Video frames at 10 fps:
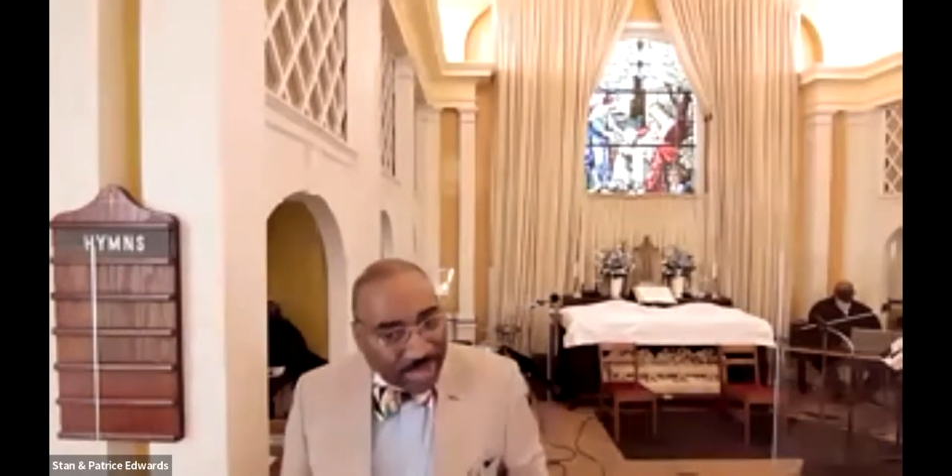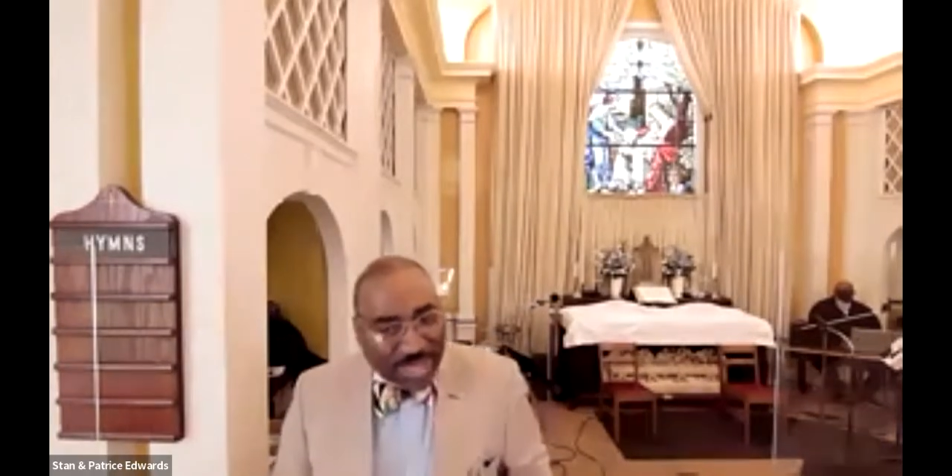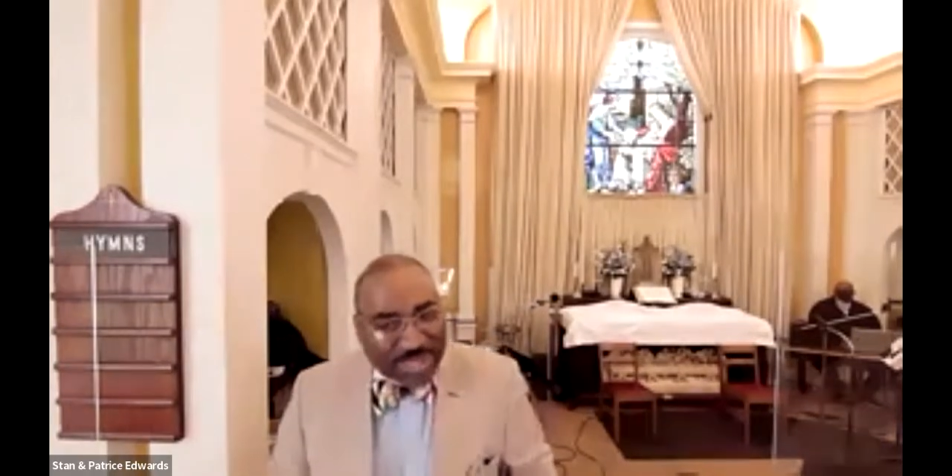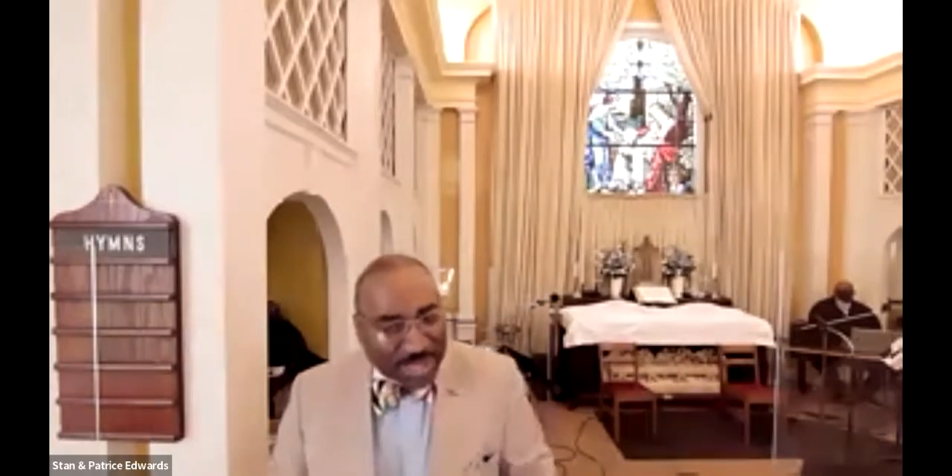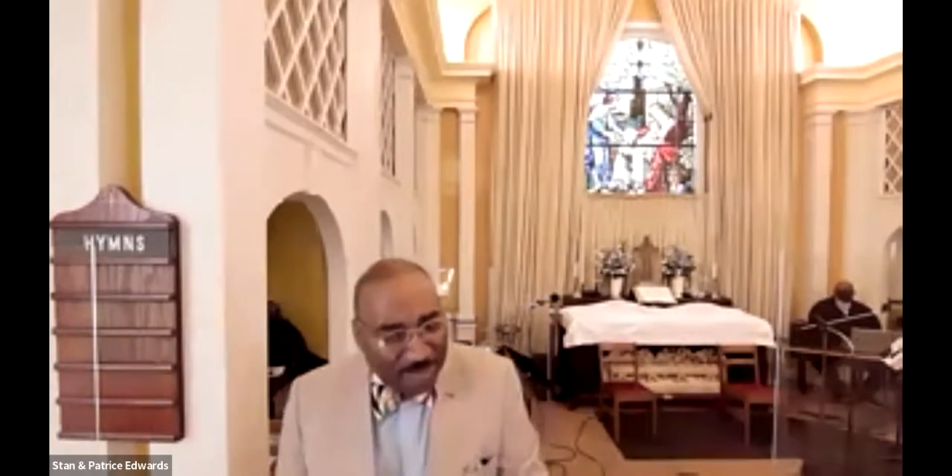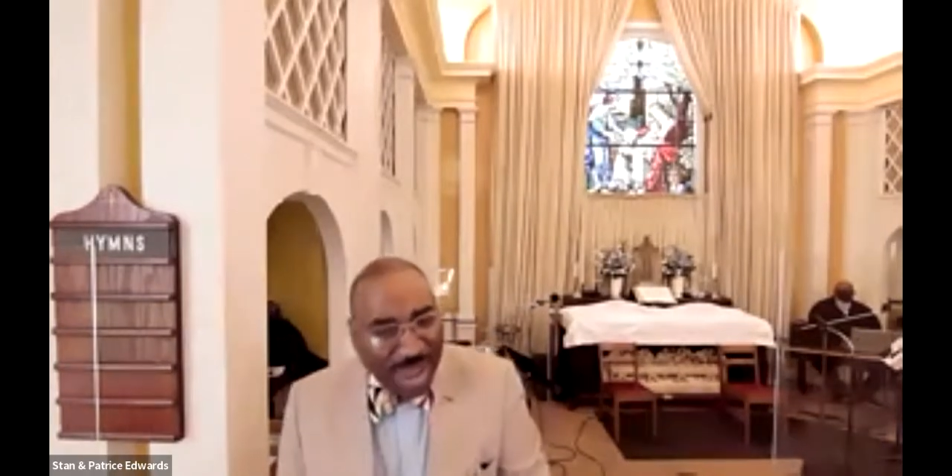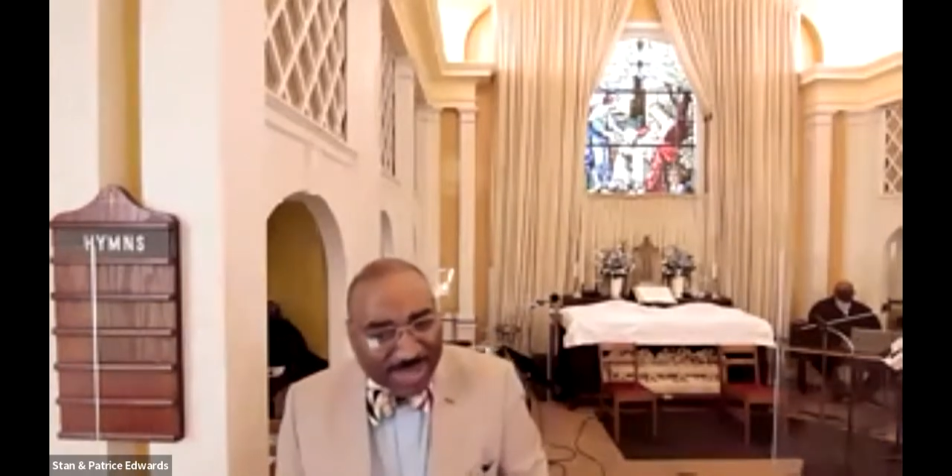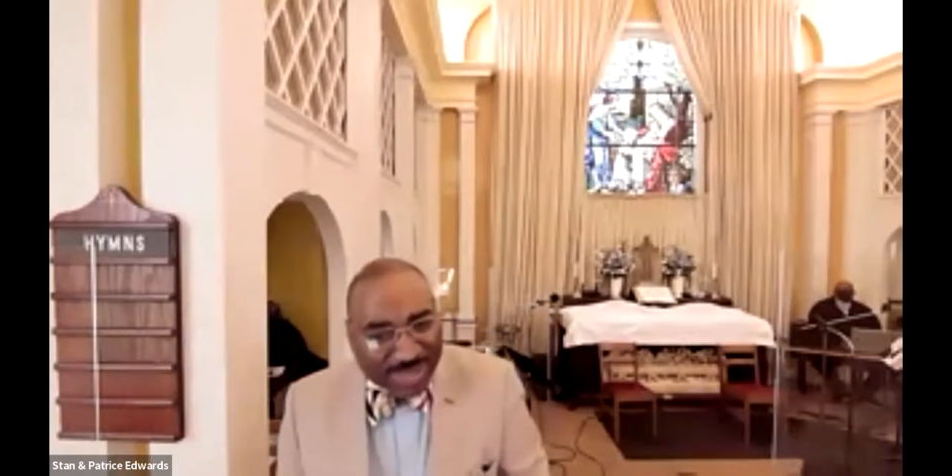Does it make